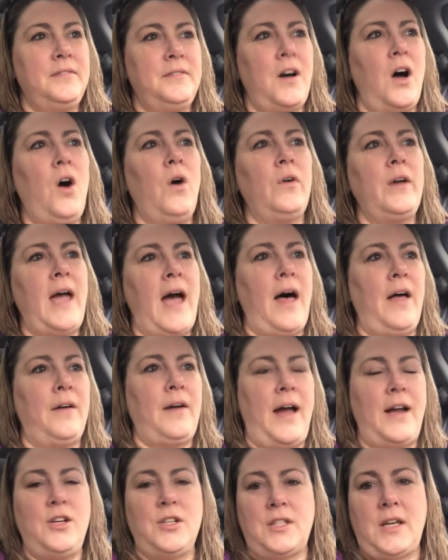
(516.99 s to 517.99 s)
Oh yeah,
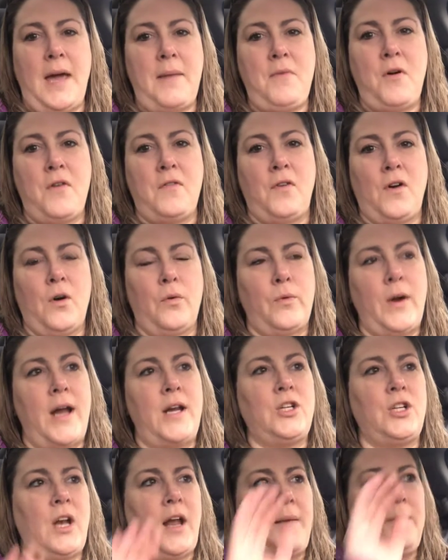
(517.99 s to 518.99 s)
I just came over a
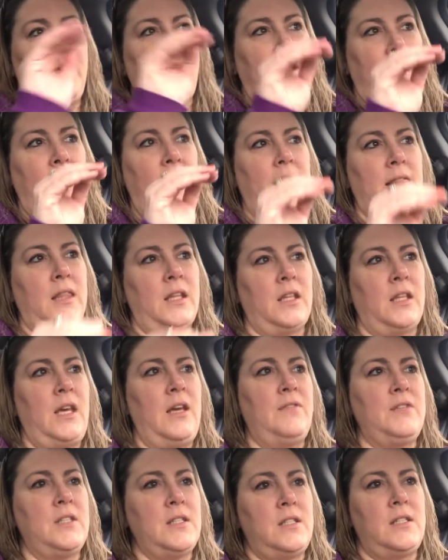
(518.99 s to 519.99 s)
ridge and I'm looking at the
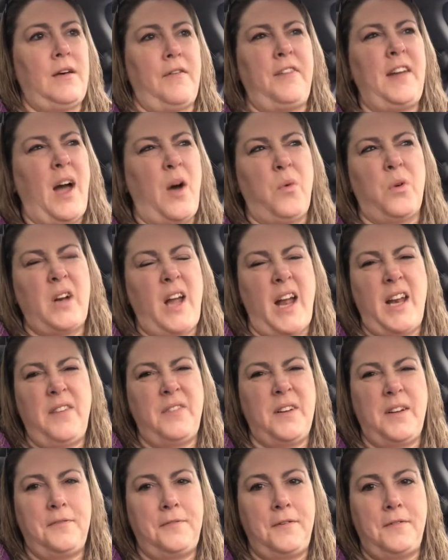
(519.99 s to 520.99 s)
leaves and stuff. Yeah, we're not
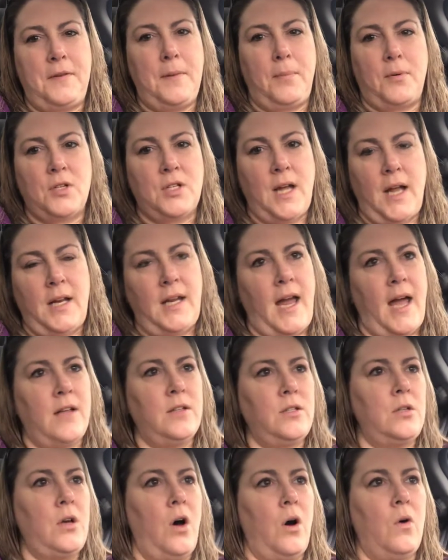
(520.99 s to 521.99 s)
even at 50% yet.
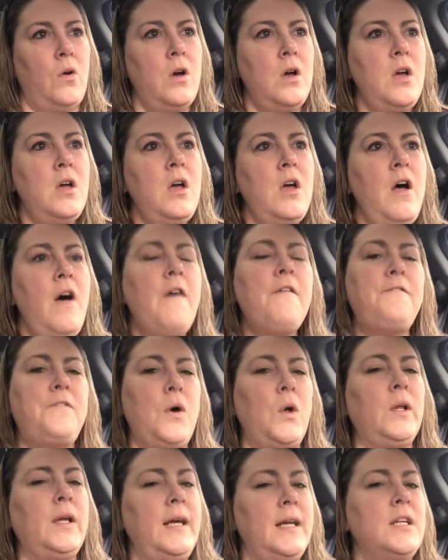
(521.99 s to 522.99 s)
So
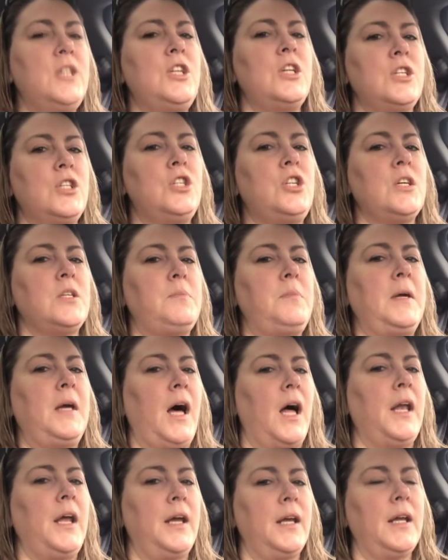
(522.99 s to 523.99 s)
foliage has just
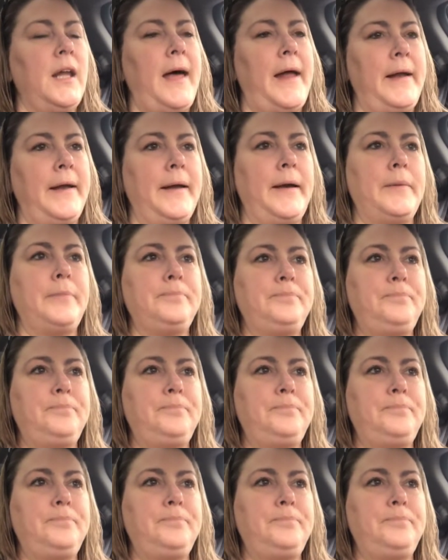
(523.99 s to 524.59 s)
begun in Connecticut.